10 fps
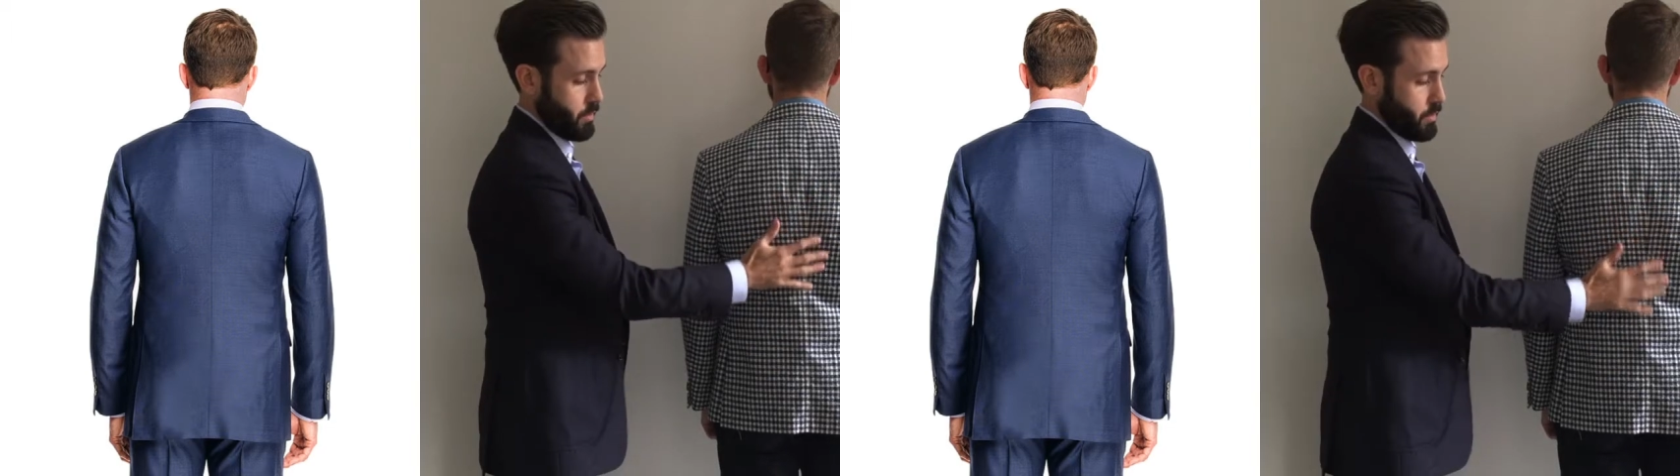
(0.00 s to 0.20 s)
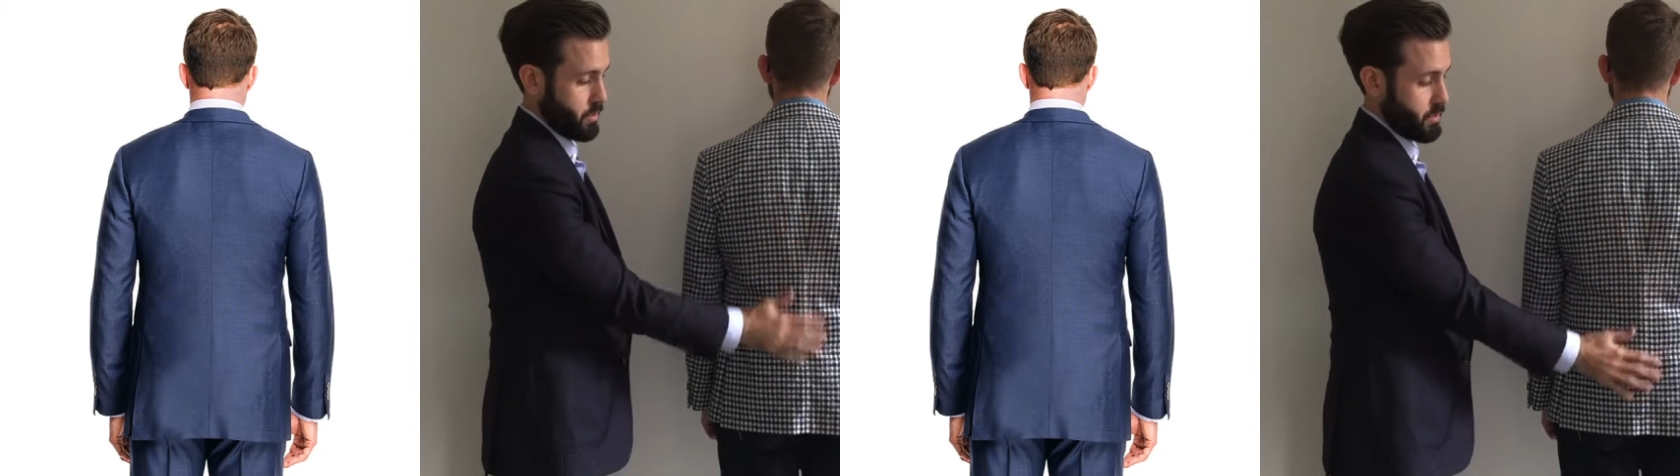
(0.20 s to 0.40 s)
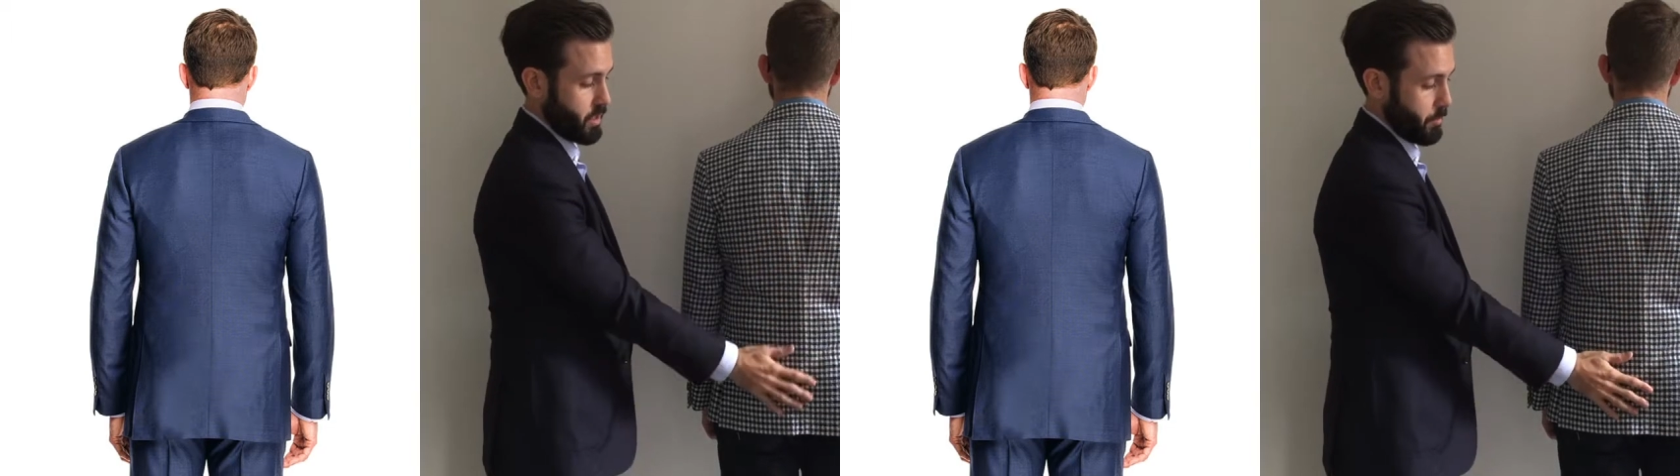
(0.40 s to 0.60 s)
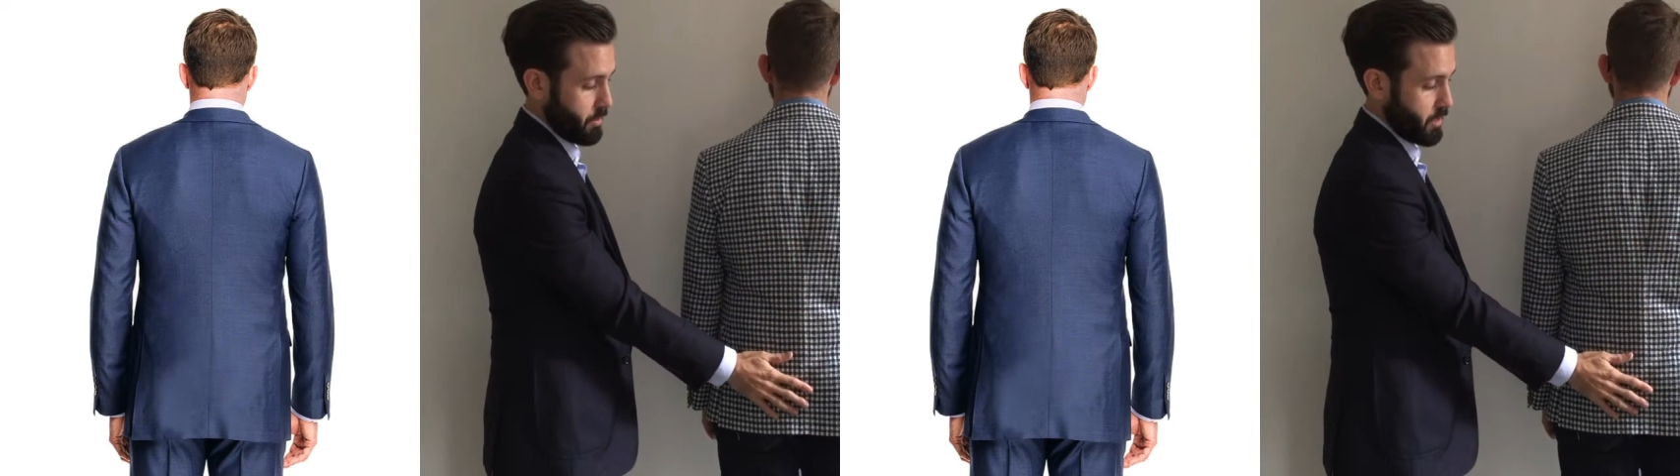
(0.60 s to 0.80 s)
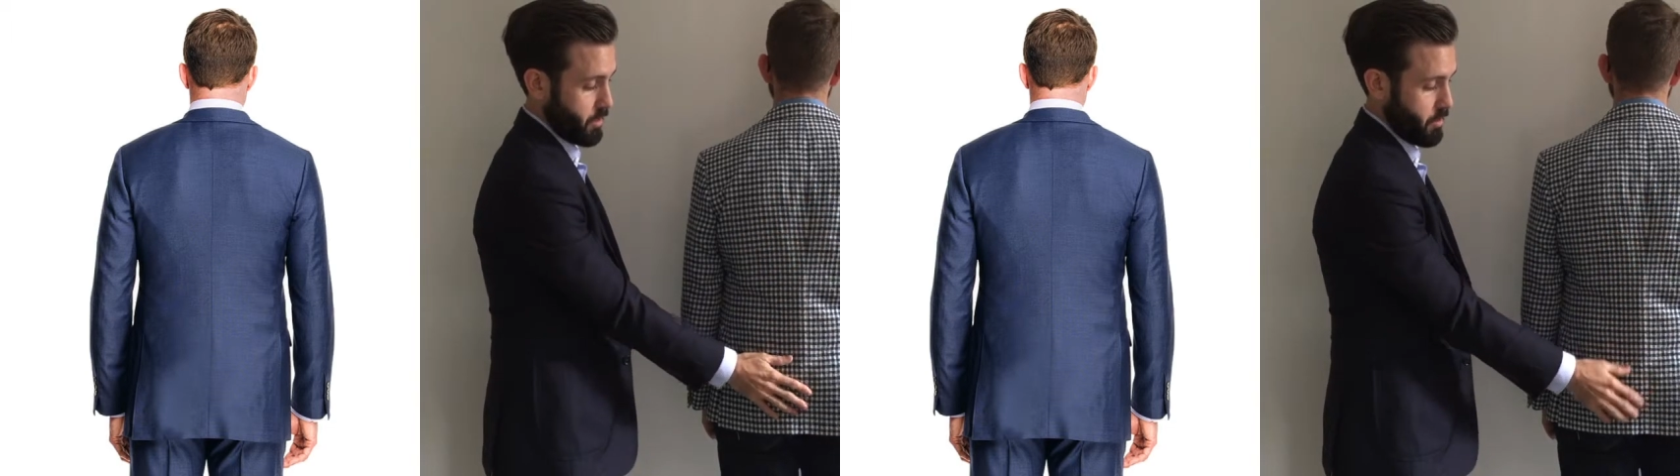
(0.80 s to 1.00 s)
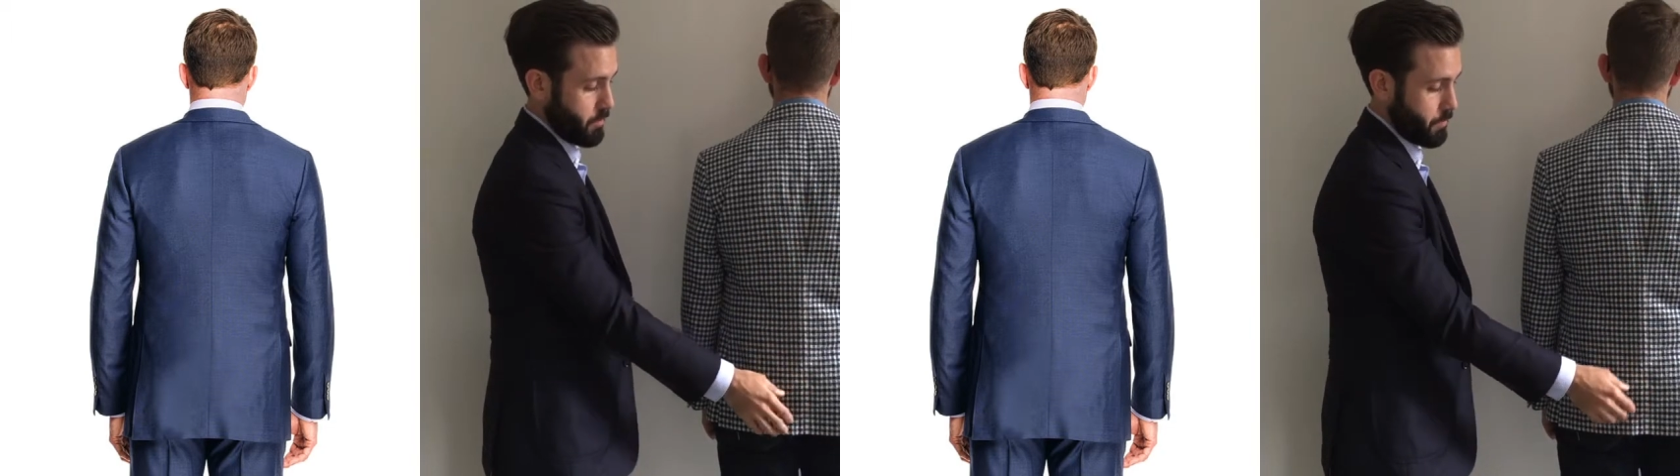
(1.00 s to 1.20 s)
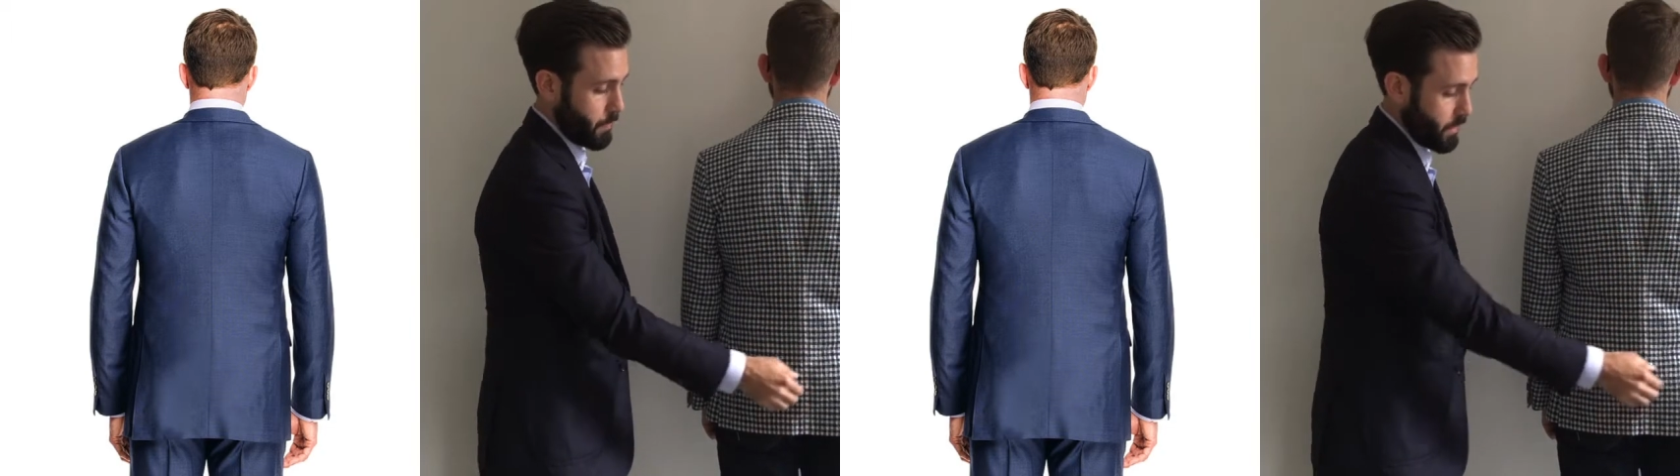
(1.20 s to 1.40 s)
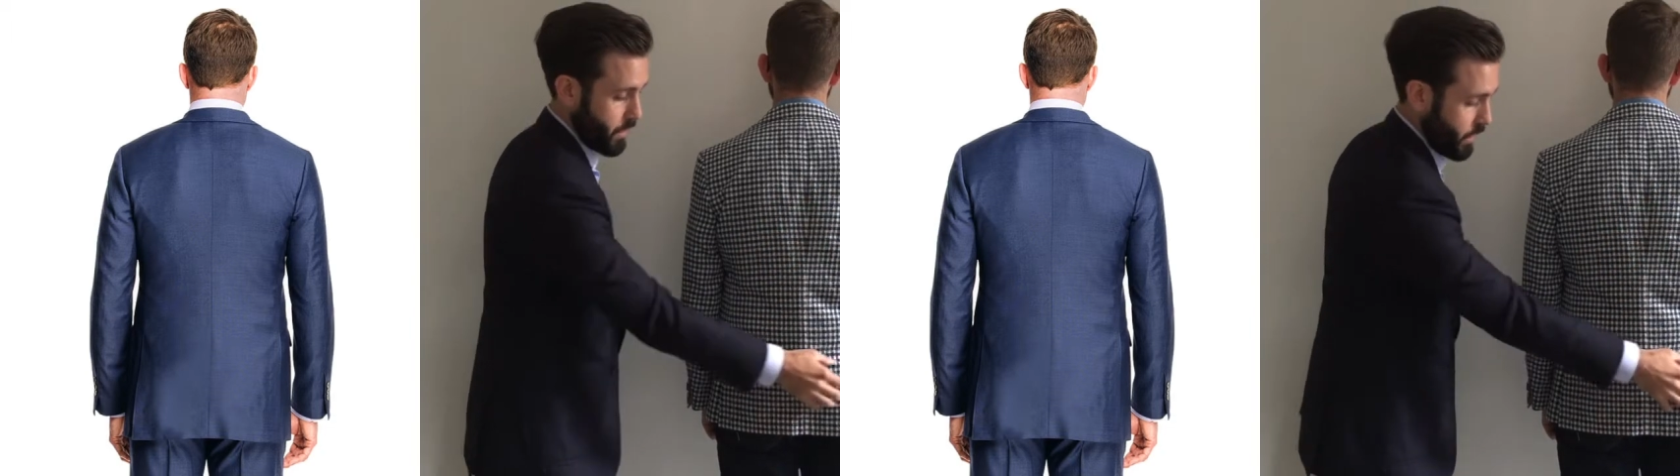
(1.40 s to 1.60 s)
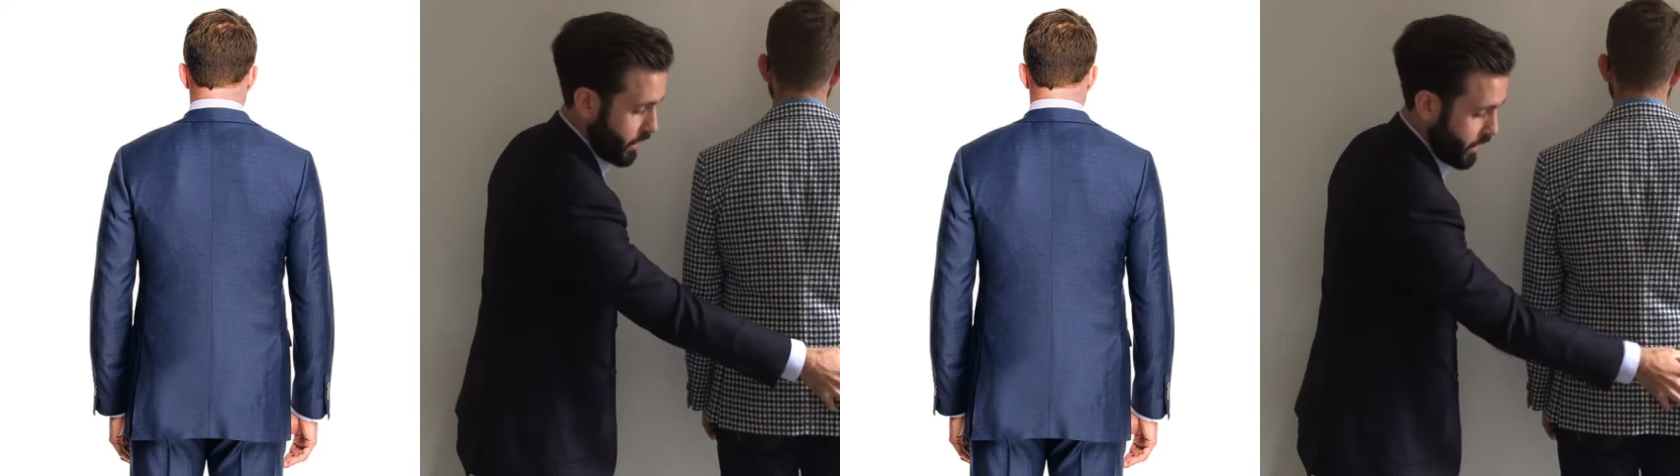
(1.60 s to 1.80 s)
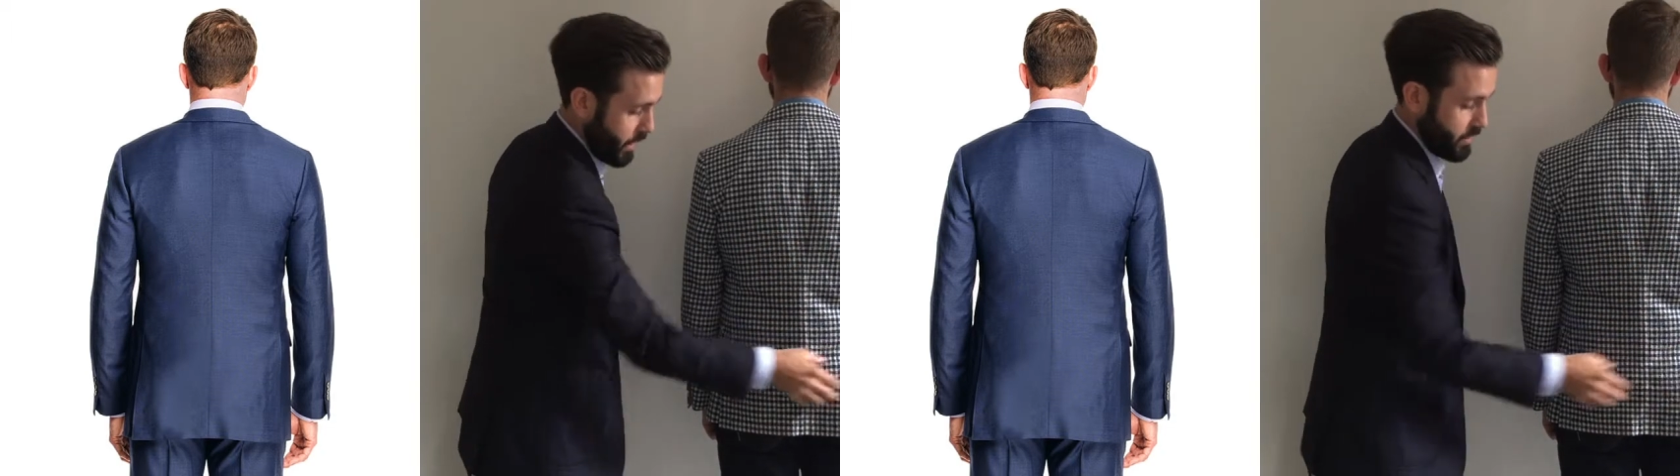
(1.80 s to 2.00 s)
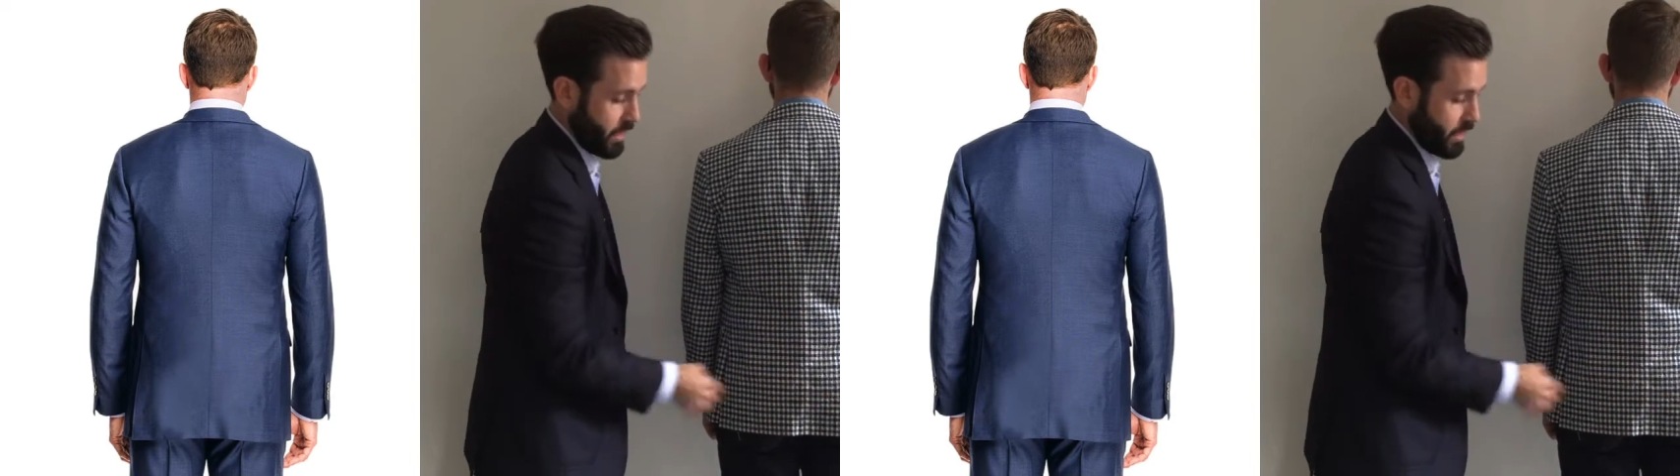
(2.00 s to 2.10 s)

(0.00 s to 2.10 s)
the stomach here, and